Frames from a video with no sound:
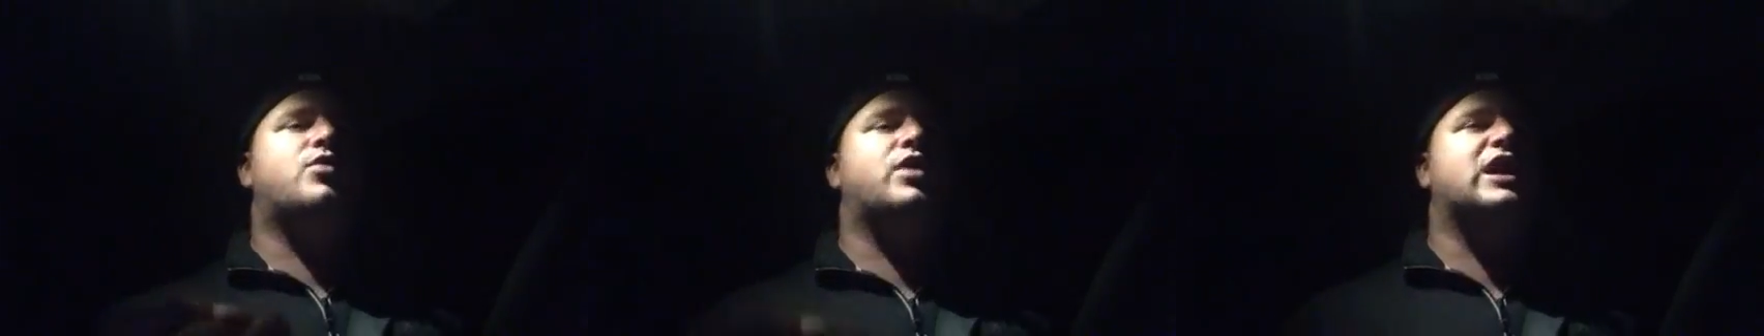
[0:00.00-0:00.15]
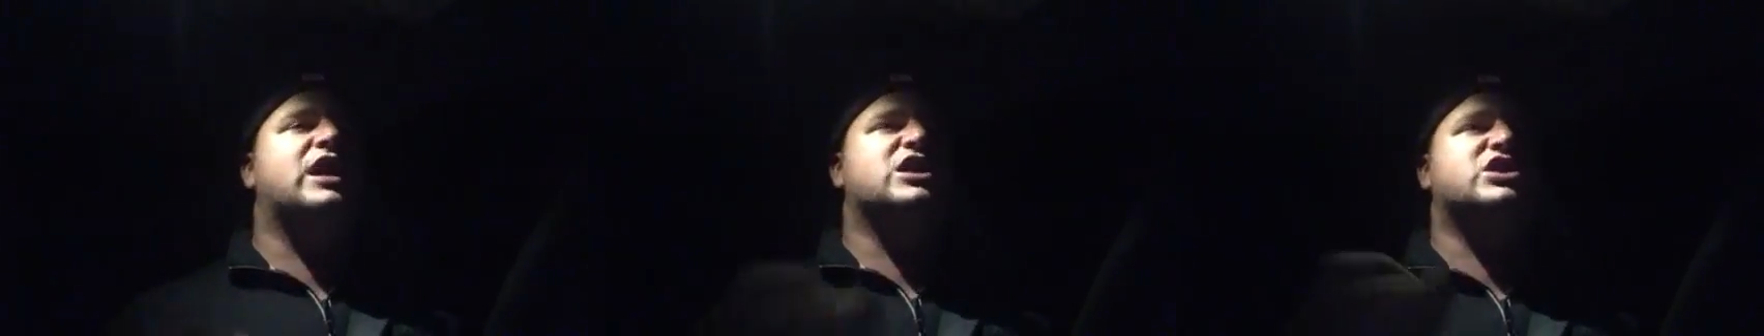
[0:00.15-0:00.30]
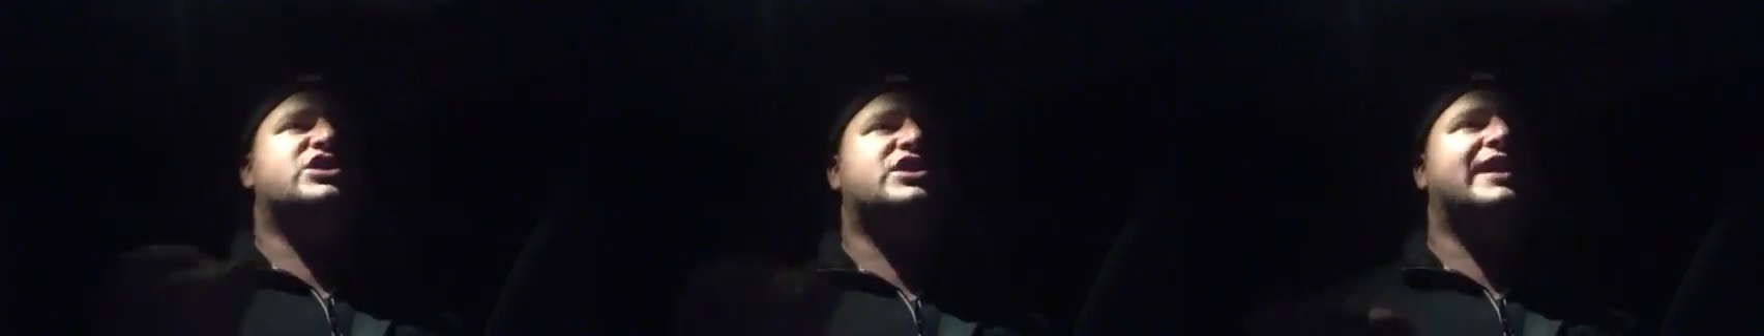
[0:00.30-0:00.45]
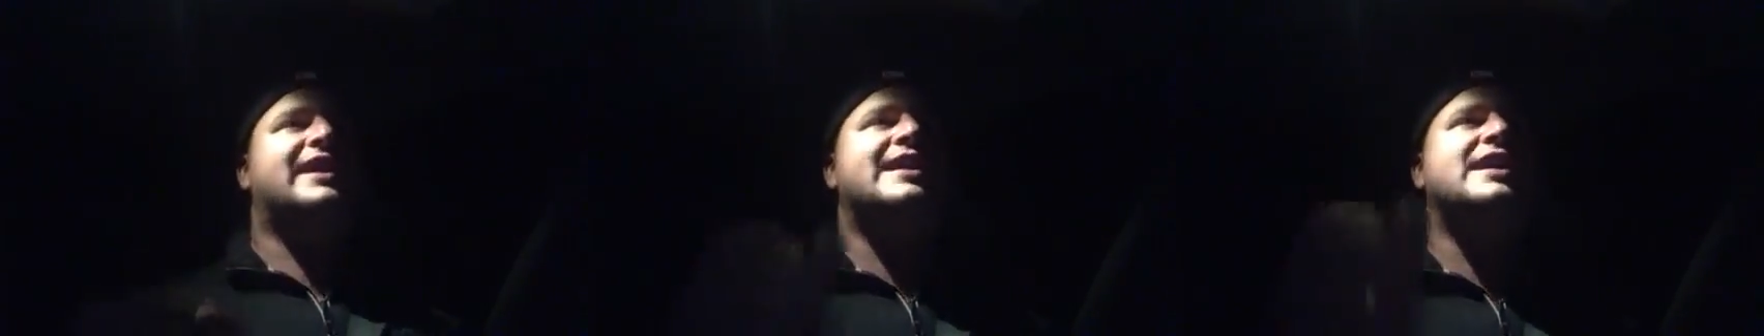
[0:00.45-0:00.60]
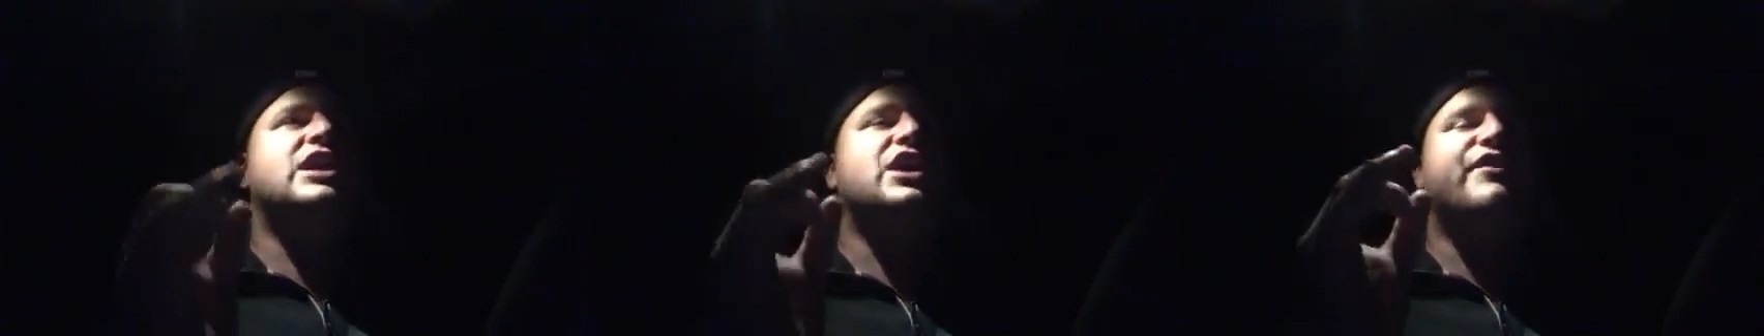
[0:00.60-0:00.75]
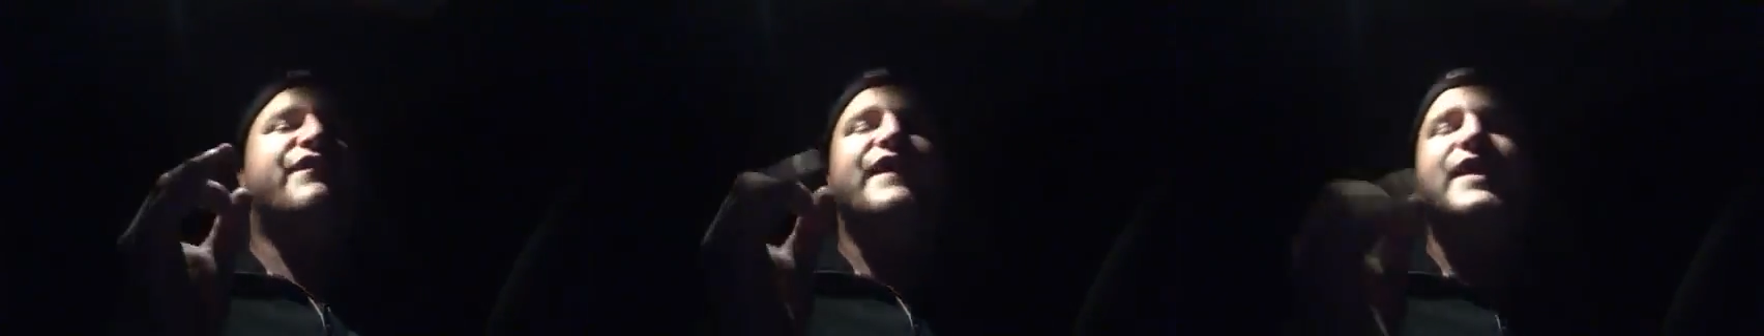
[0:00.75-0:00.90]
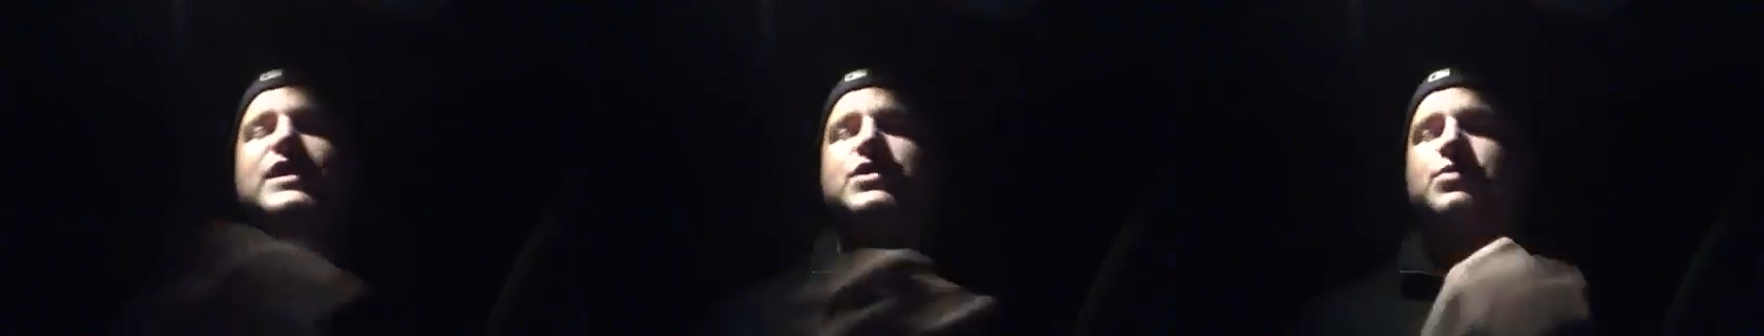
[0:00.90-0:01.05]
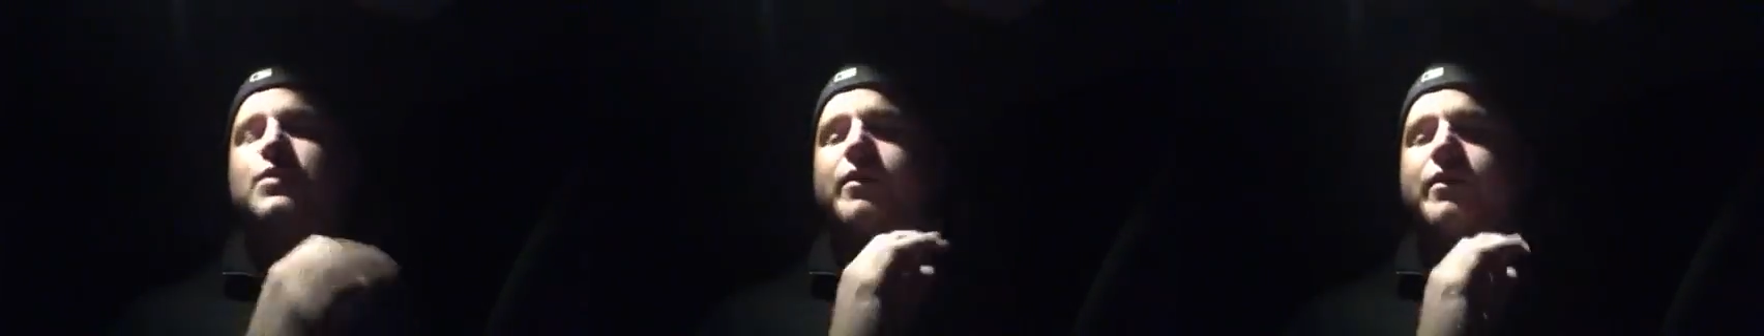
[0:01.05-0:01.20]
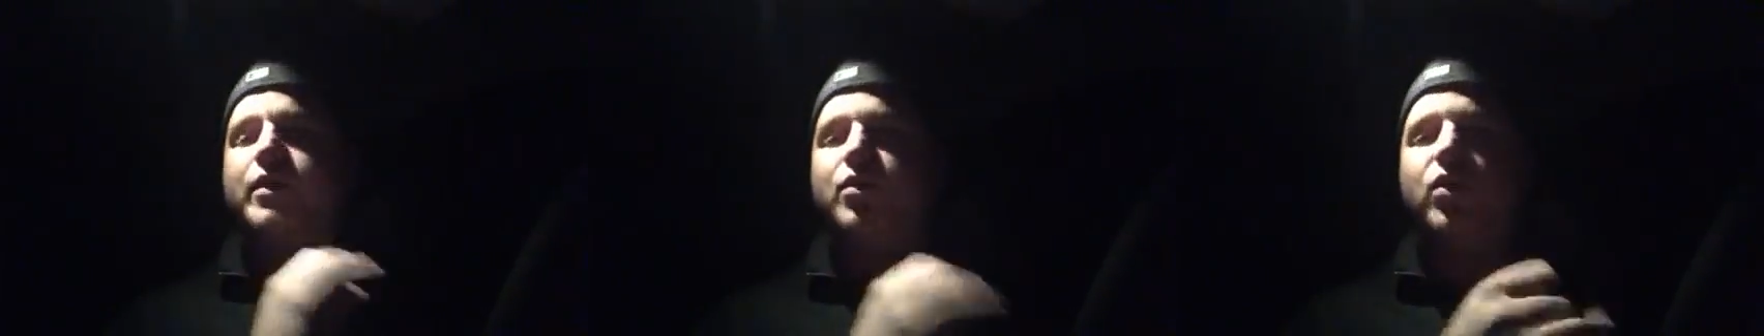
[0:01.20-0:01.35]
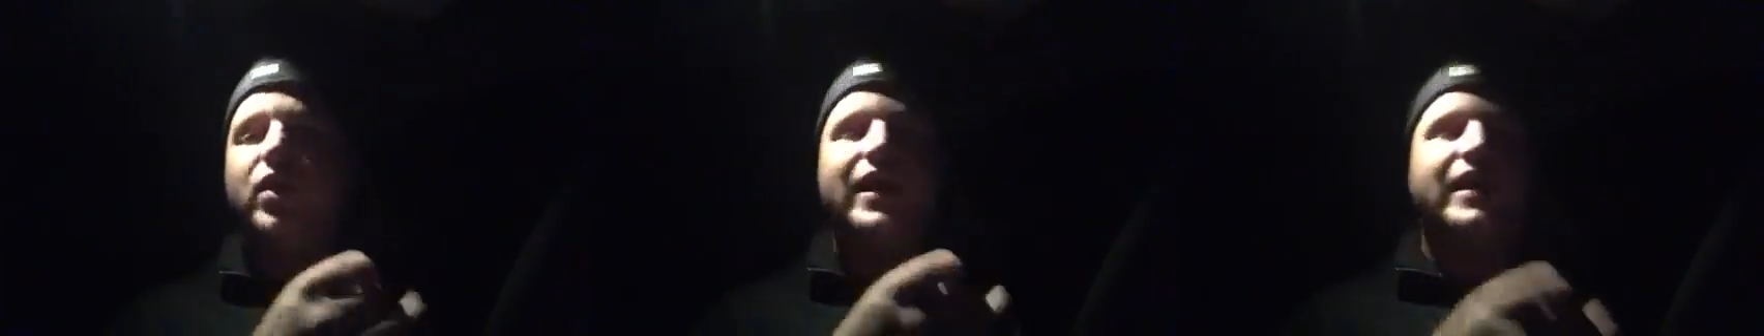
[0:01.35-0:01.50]
We're going to stick it in your face
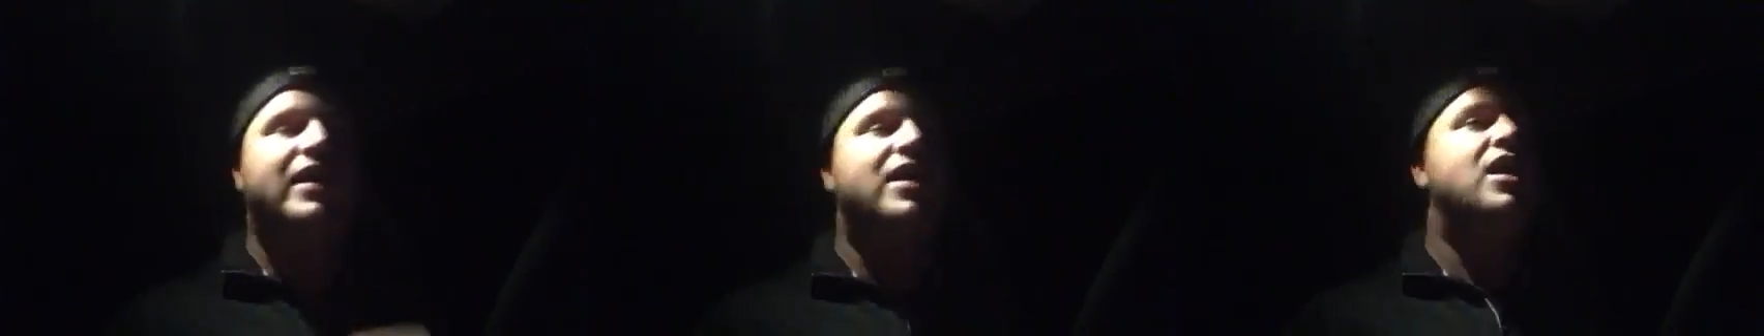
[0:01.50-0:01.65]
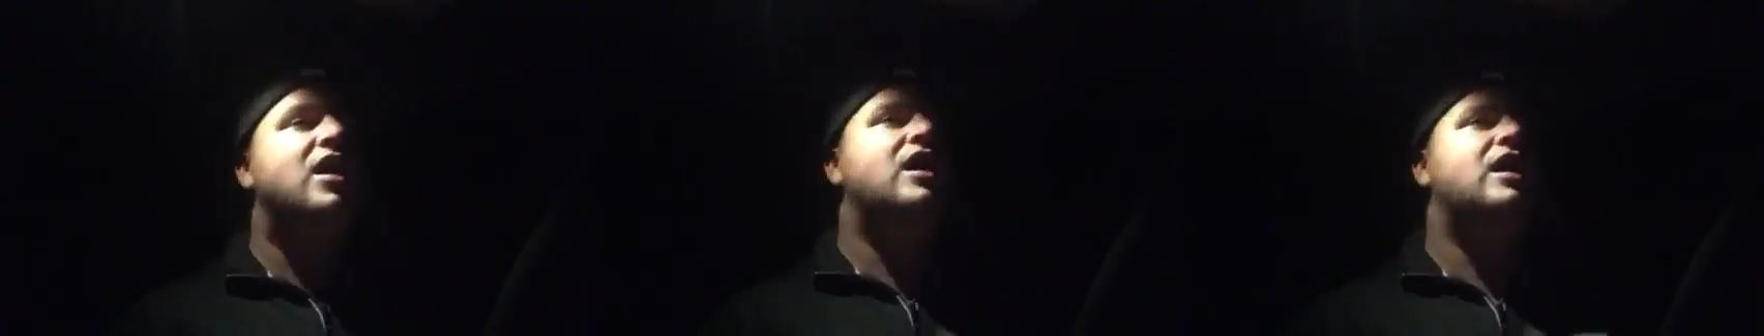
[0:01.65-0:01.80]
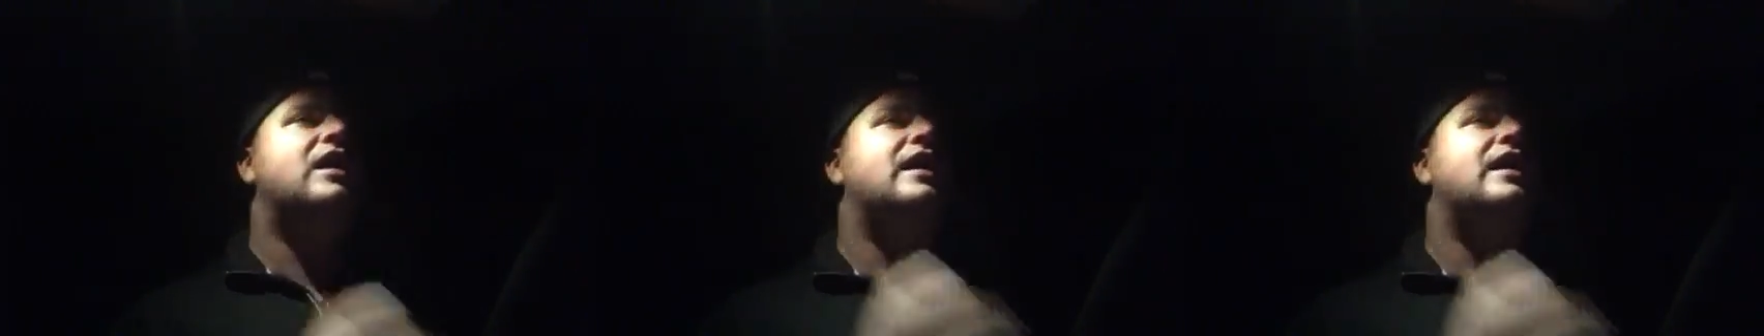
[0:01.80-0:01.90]
when we win.